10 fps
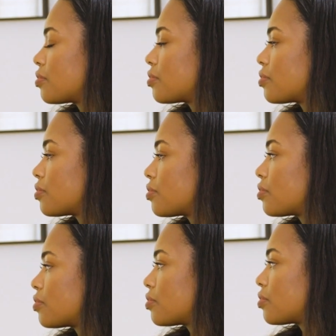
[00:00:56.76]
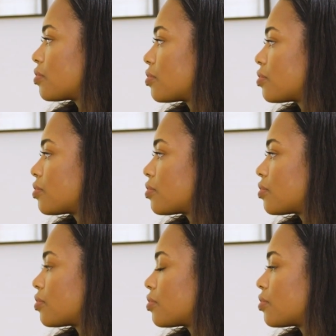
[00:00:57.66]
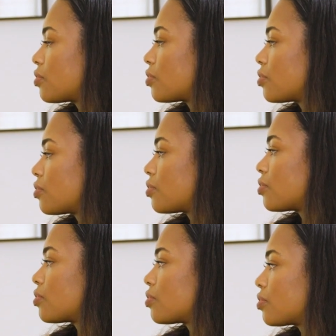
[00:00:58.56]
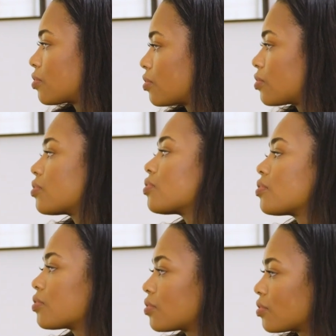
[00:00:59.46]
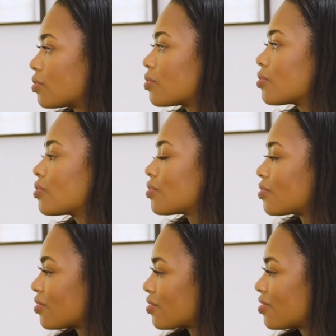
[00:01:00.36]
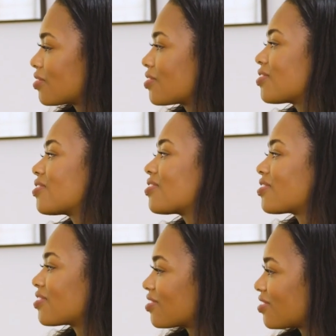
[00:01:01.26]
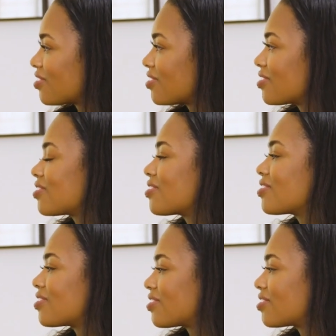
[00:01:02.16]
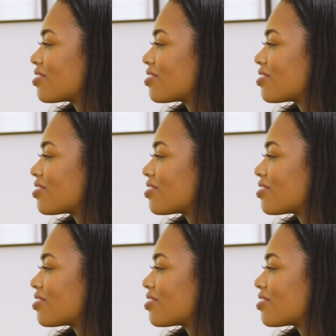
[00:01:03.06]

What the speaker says: The person shown says nothing.